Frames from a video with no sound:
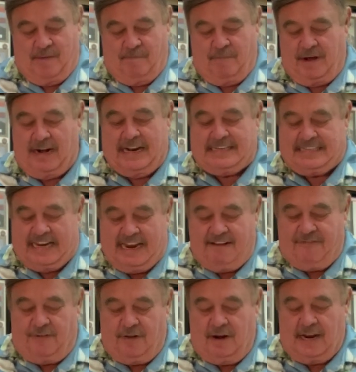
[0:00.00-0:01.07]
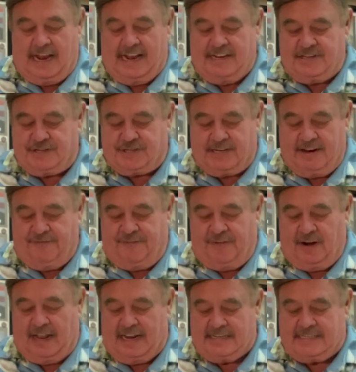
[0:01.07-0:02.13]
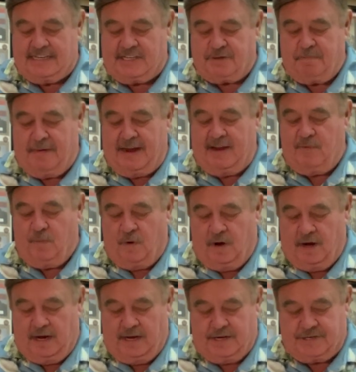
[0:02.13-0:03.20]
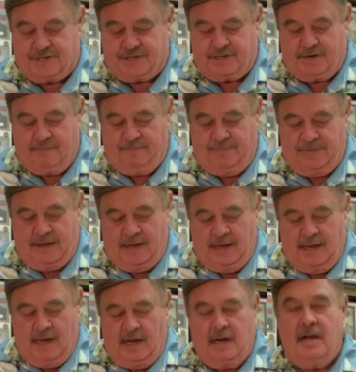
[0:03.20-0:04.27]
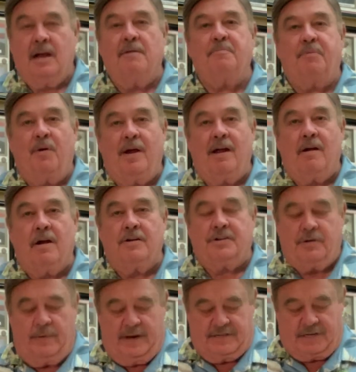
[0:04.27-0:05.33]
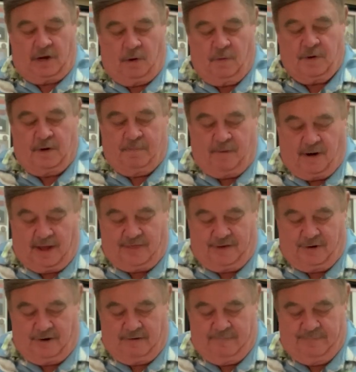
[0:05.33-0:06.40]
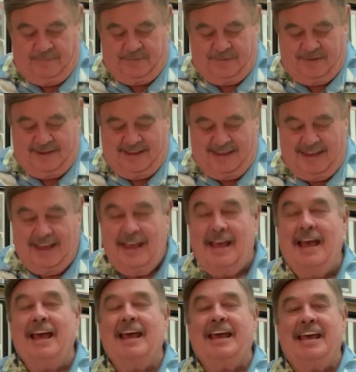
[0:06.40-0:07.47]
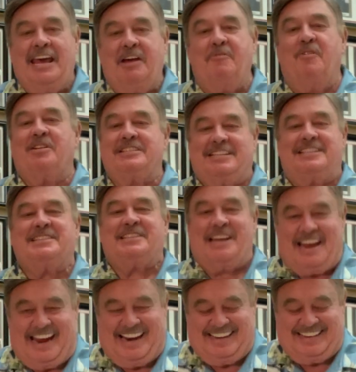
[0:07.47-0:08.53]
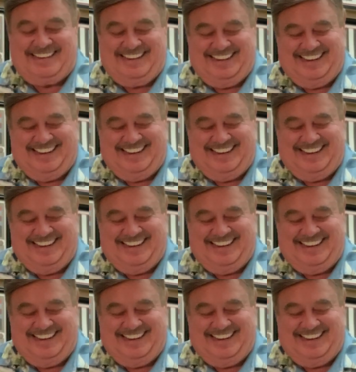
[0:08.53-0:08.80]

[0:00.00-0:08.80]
But as evil and sinful as this man was, compared to his older brother, he was a saint.